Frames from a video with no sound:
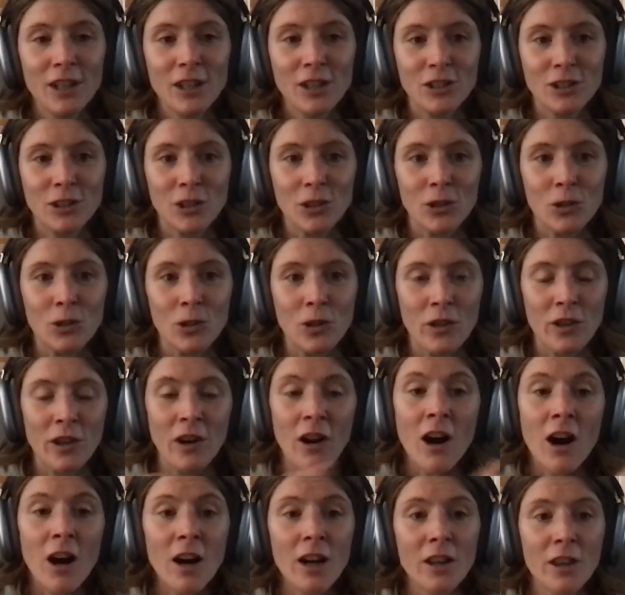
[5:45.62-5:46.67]
So there
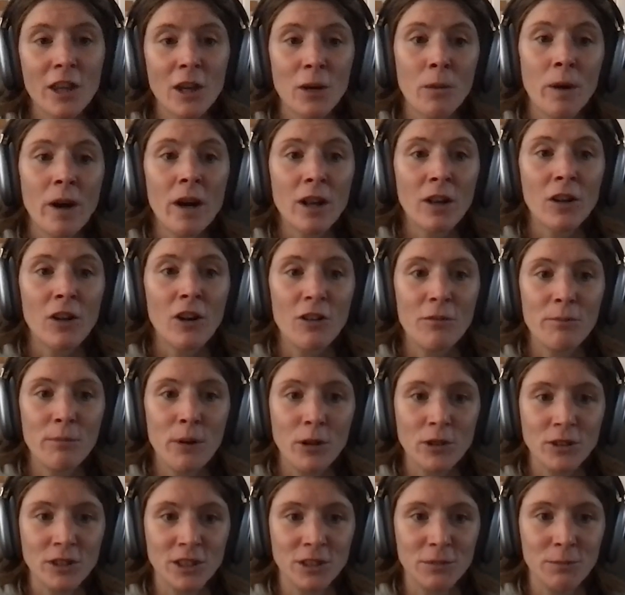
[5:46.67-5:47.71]
were a lot of
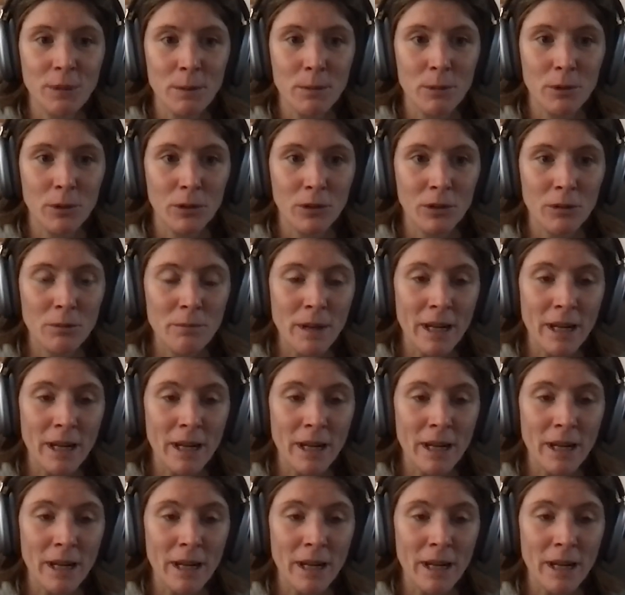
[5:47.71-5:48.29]
positive people,